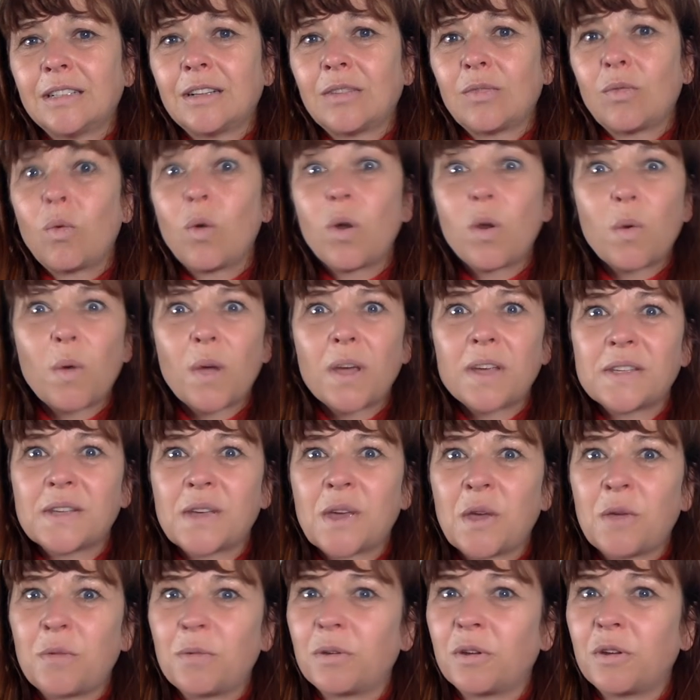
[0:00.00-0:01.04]
What a way to
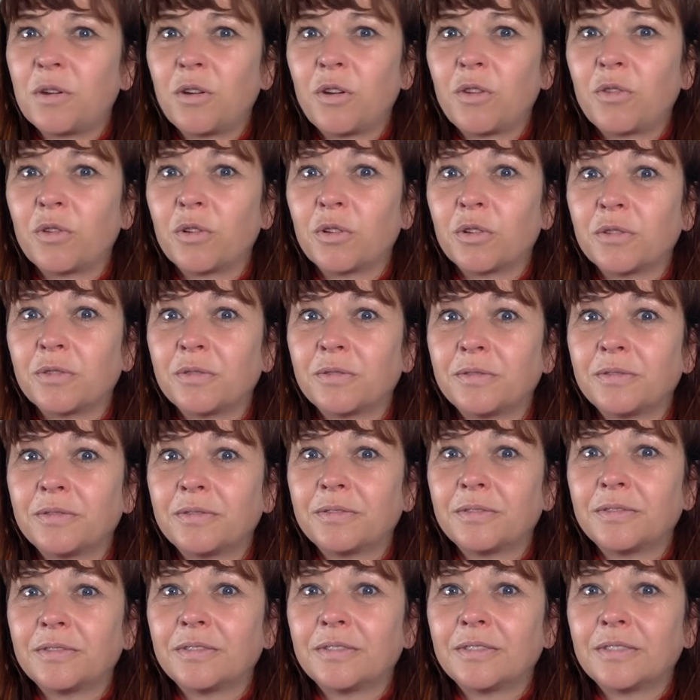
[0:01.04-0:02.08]
open a novel.
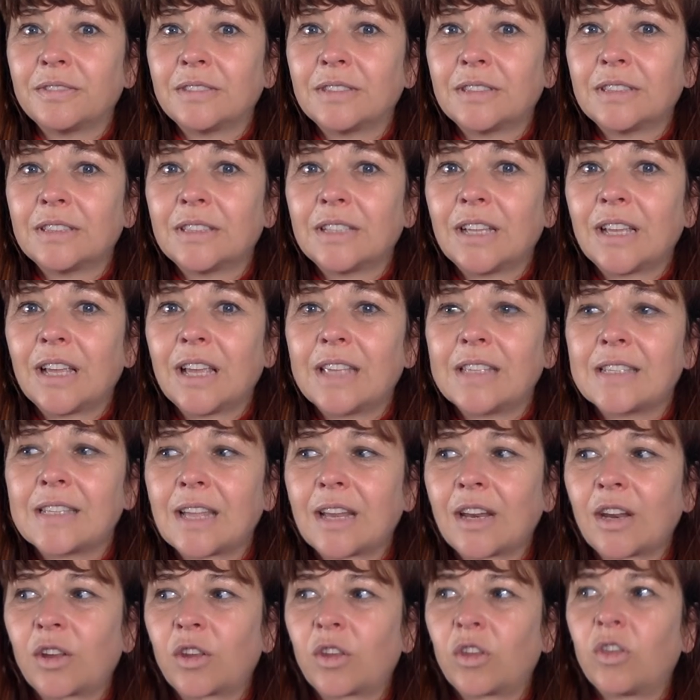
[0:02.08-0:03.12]
It's
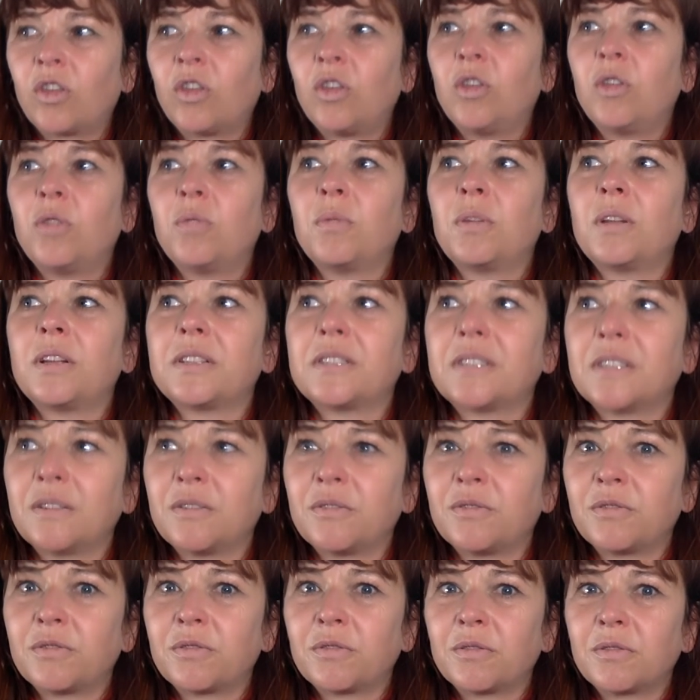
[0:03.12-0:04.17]
that
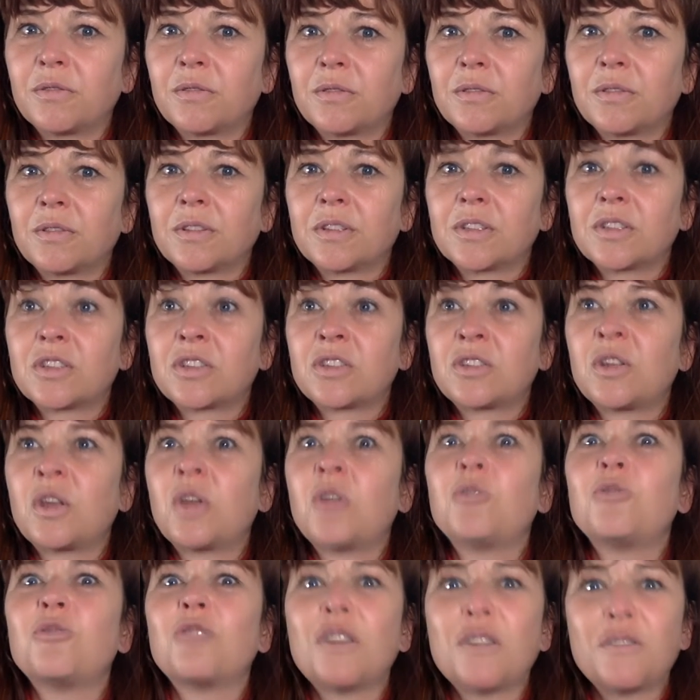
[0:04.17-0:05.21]
accumulative
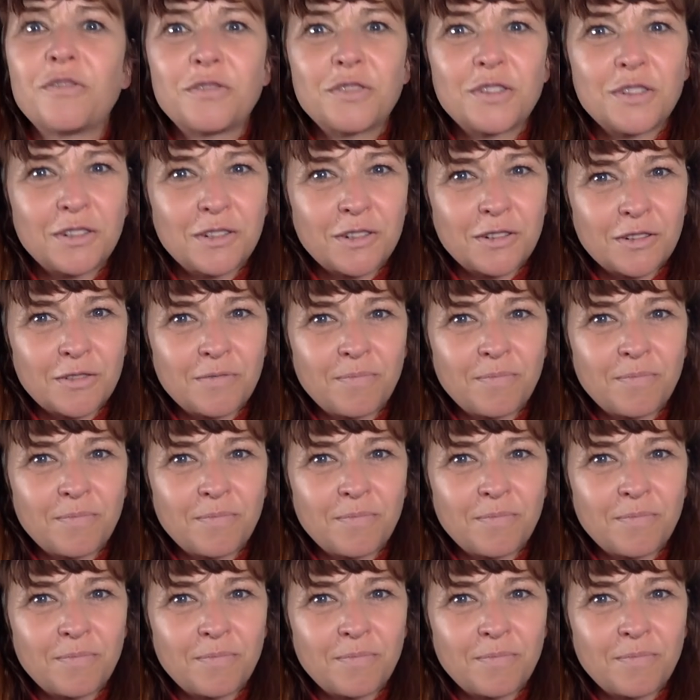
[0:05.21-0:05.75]
snowdrift